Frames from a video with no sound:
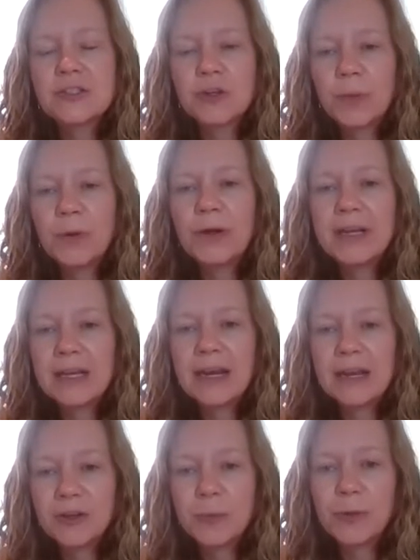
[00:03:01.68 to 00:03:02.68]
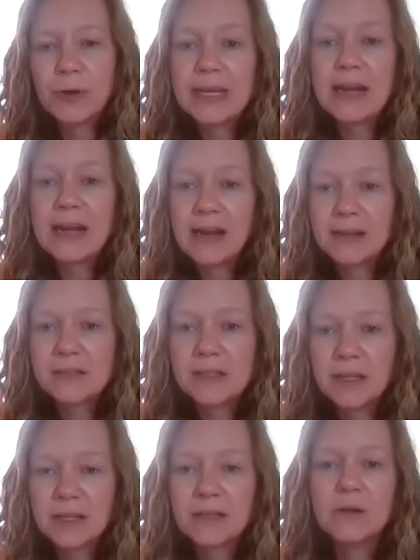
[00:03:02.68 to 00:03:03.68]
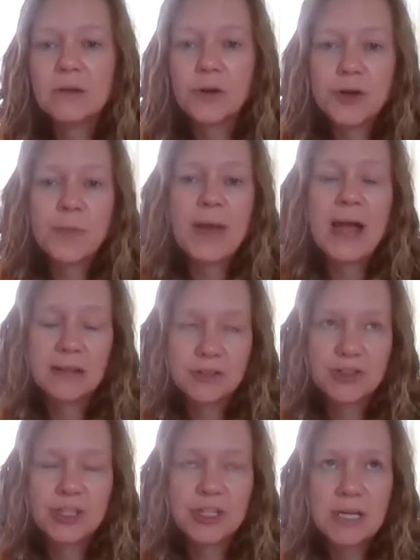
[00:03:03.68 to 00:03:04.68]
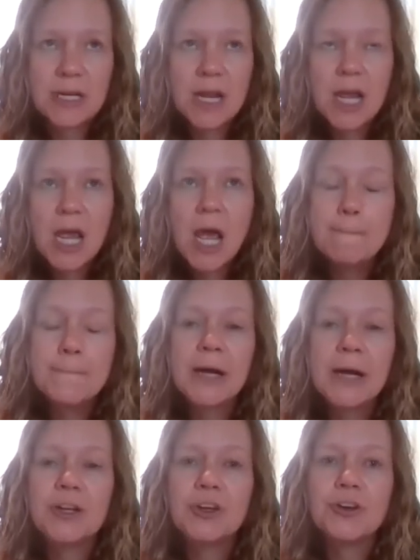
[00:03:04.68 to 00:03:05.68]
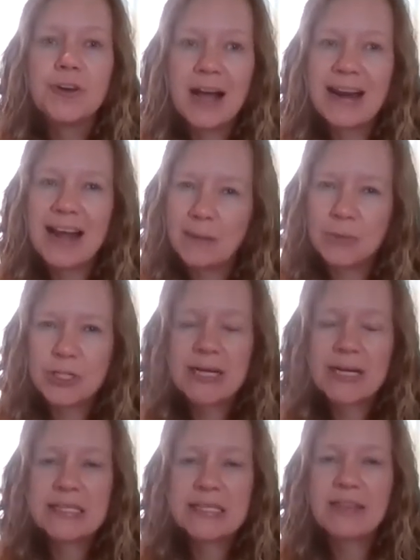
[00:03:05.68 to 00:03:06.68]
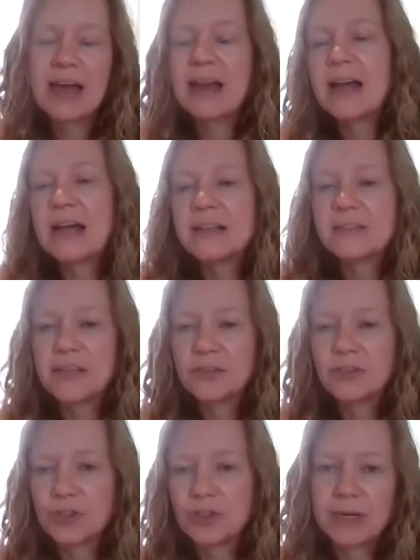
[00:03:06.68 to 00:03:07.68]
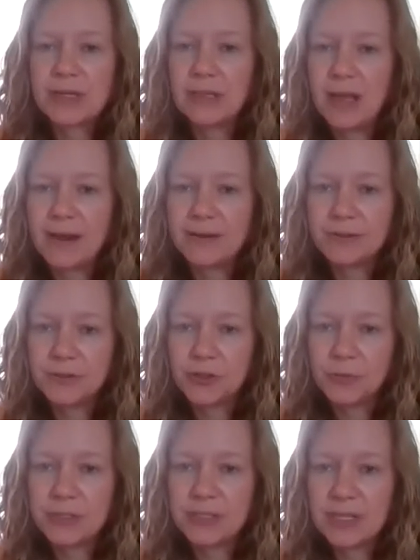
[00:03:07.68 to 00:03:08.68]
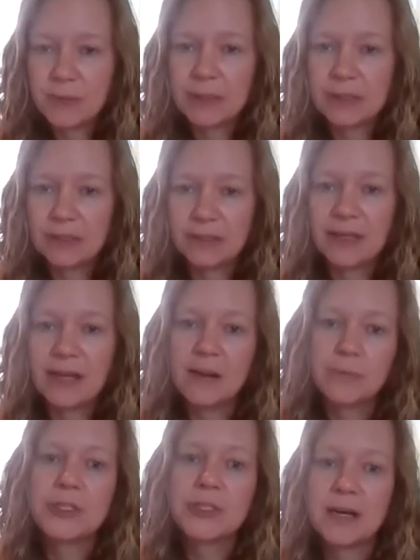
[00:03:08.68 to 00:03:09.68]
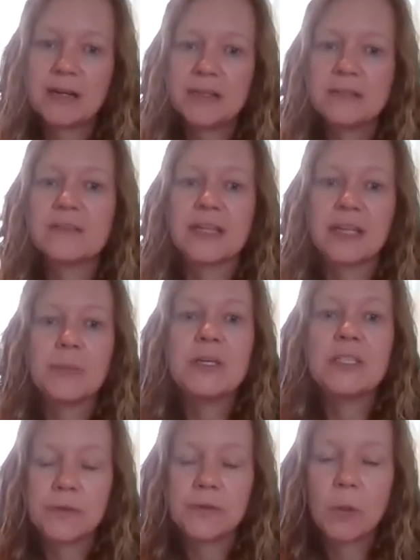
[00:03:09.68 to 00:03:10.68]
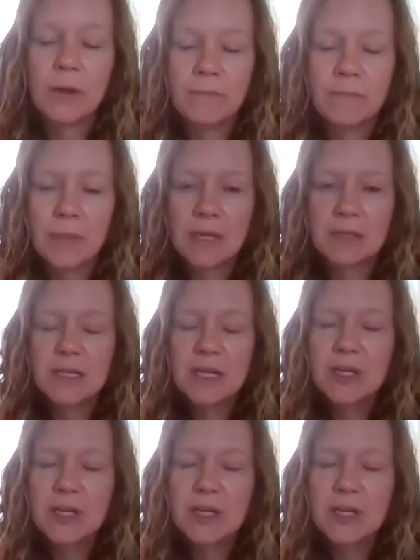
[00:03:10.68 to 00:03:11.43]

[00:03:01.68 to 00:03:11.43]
you're putting an asset on your balance sheet, but you're not amortizing that asset straight line as you would typically amortize like a piece of equipment.